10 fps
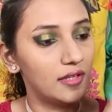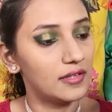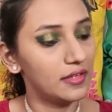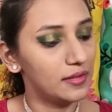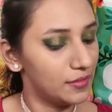
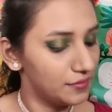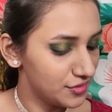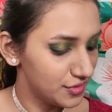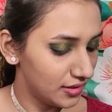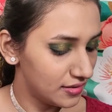The name of the
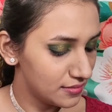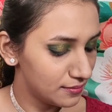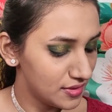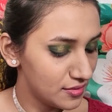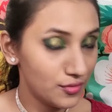shade is
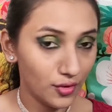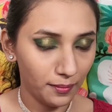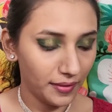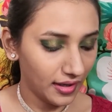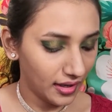Miss
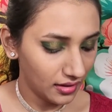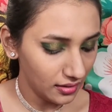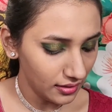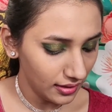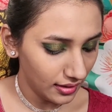
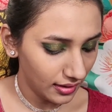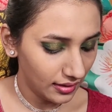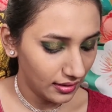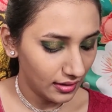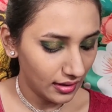Tropicana,
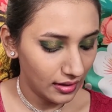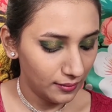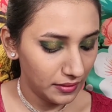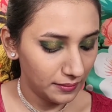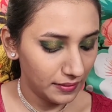and I'll
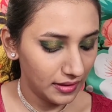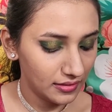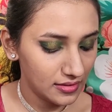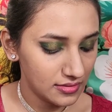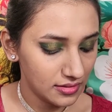be applying
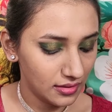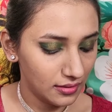this